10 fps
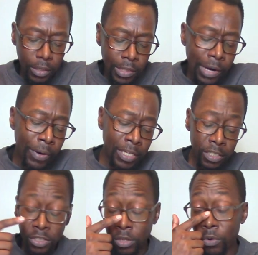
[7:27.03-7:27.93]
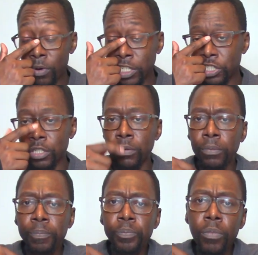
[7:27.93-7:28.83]
That raises the question,
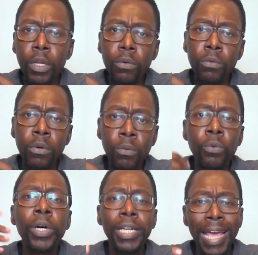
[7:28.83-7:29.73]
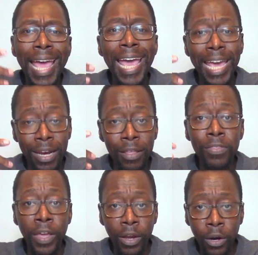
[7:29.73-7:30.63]
well, what
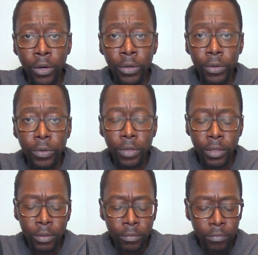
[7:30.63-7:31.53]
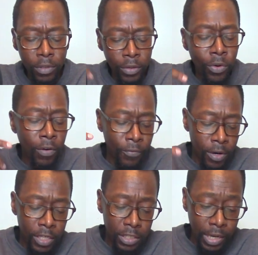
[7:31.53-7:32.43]
had they heard? In order
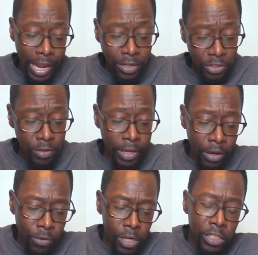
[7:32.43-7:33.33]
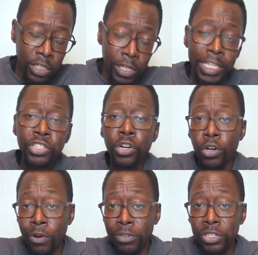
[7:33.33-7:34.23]
for us to answer that question, let's
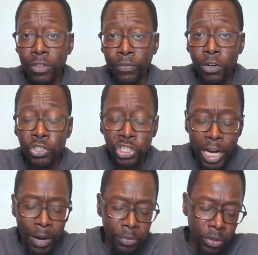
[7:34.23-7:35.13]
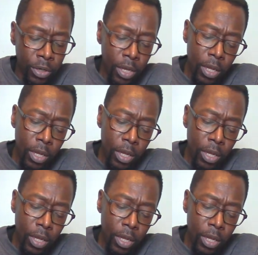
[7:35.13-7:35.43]
turn over to the 1st chapter.